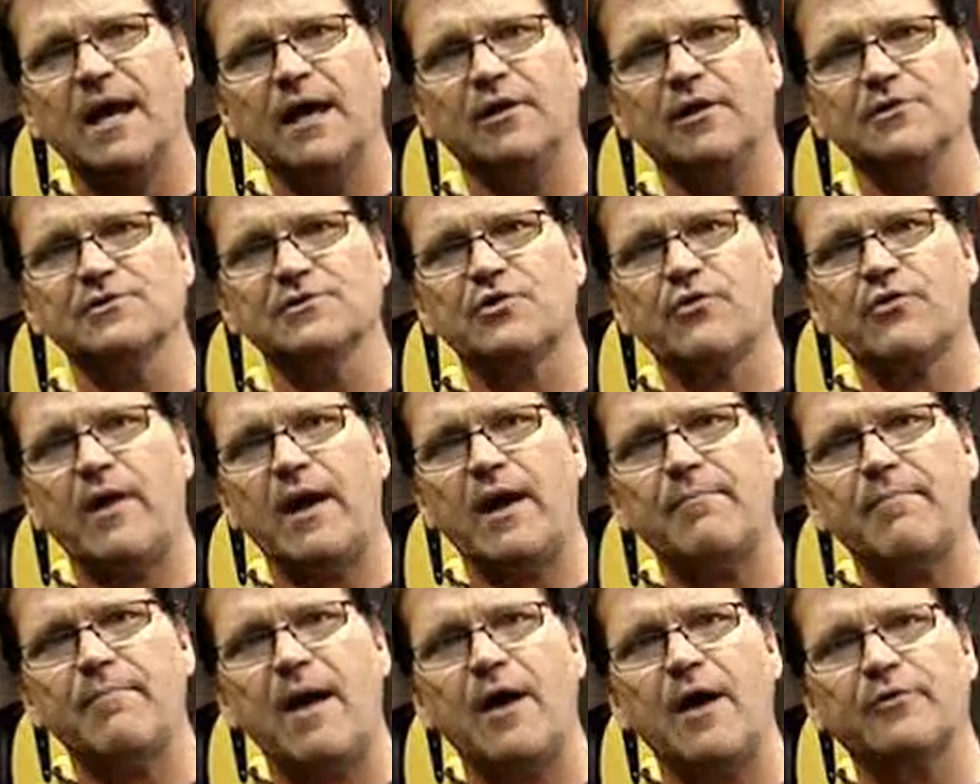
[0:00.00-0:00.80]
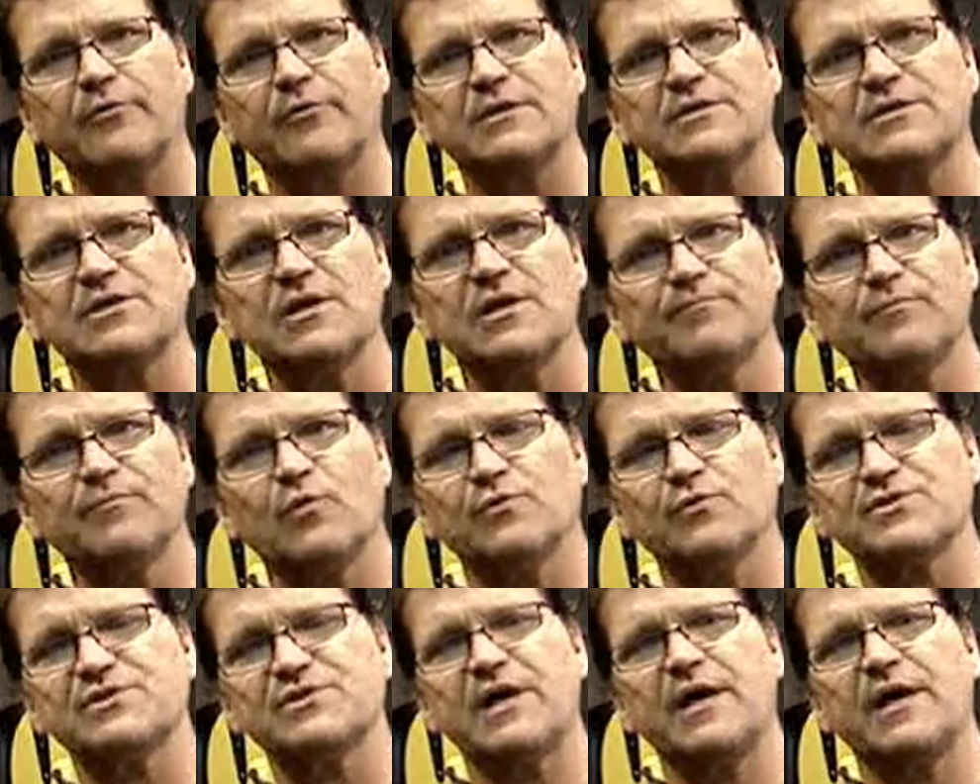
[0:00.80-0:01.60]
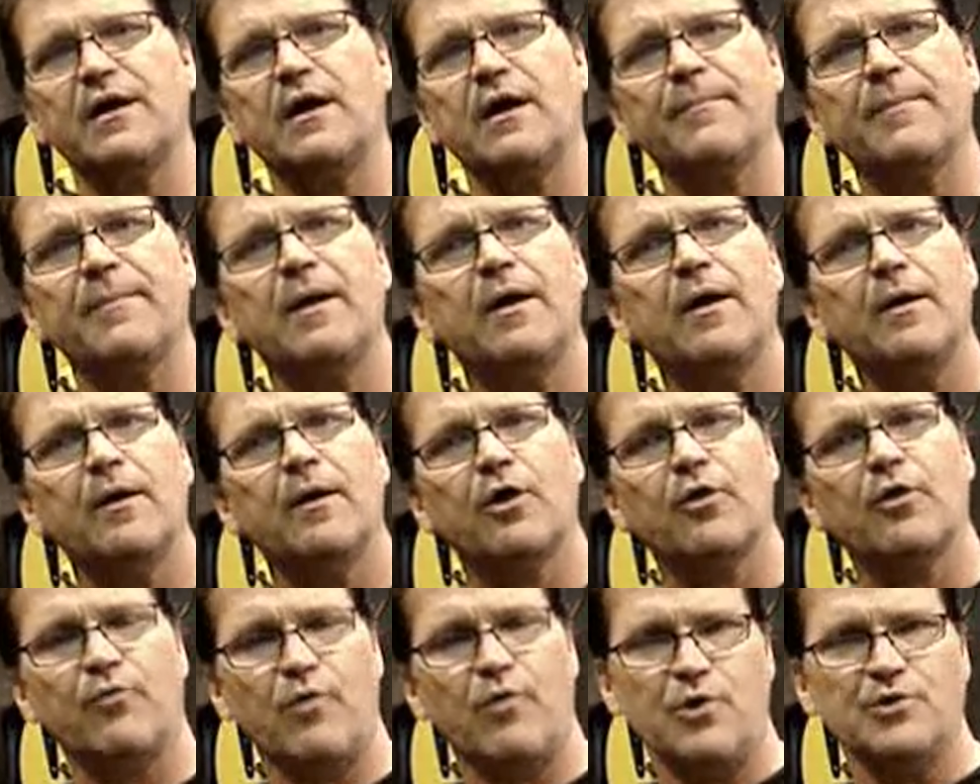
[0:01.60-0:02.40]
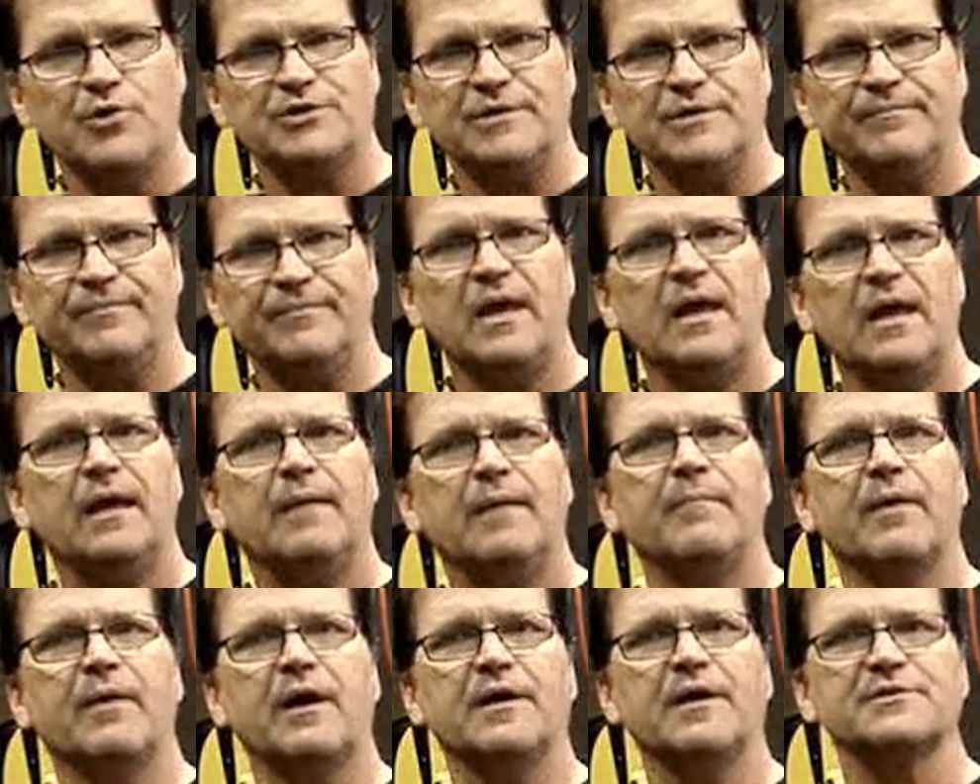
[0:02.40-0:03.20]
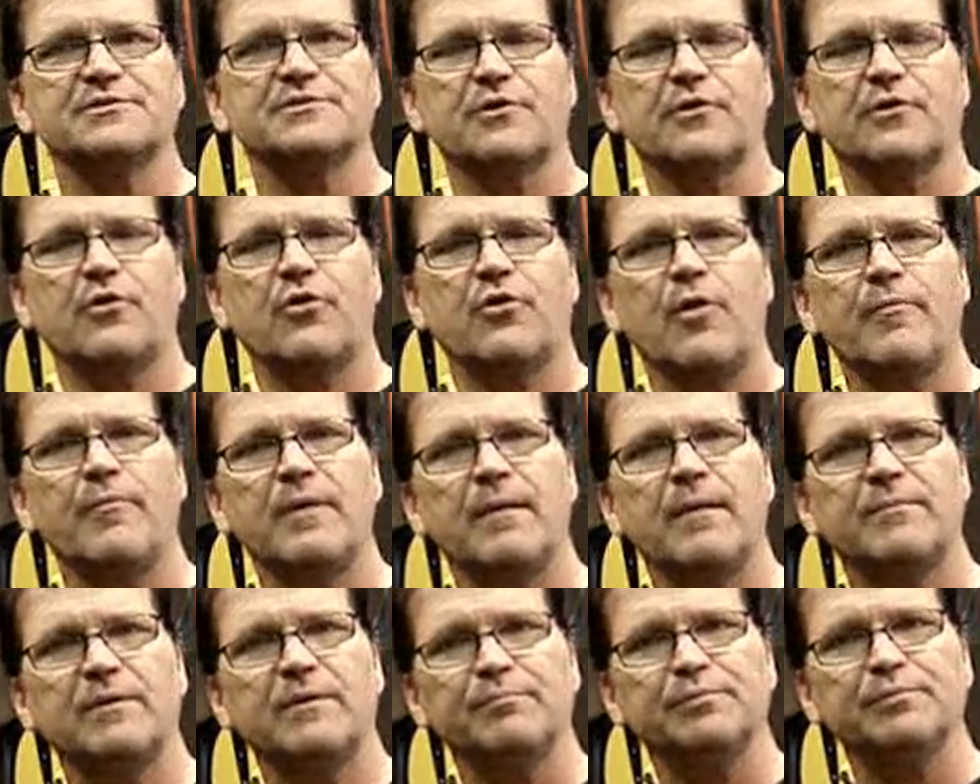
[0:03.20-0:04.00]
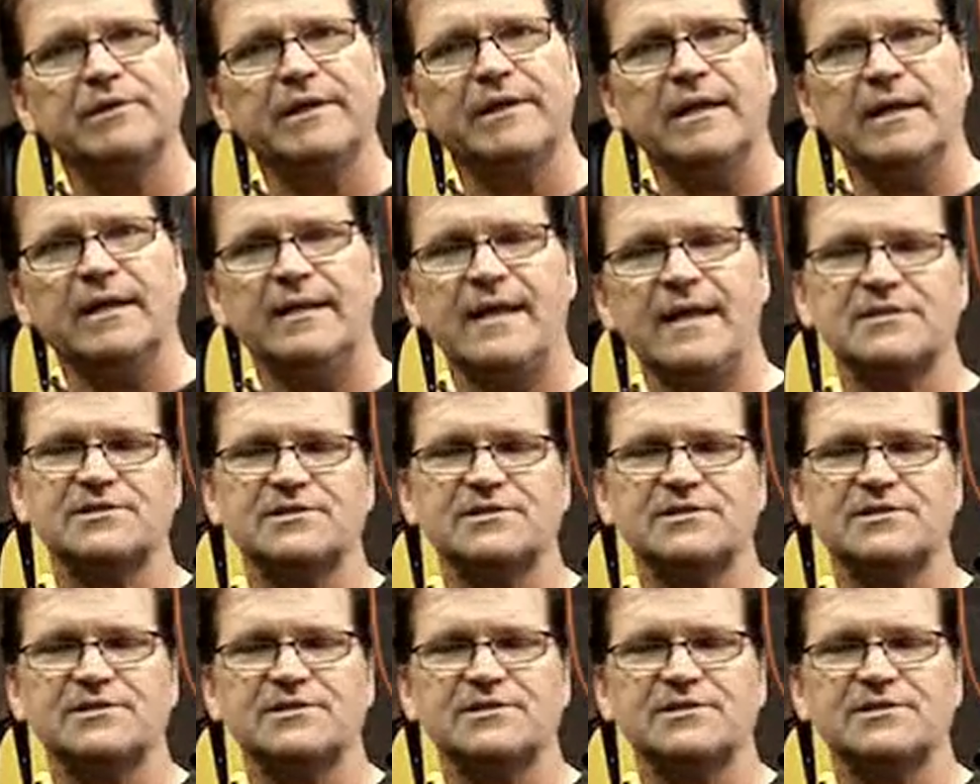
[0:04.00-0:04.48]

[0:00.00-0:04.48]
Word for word: and those grain boundaries will set up corrosion because they're chromium depleted.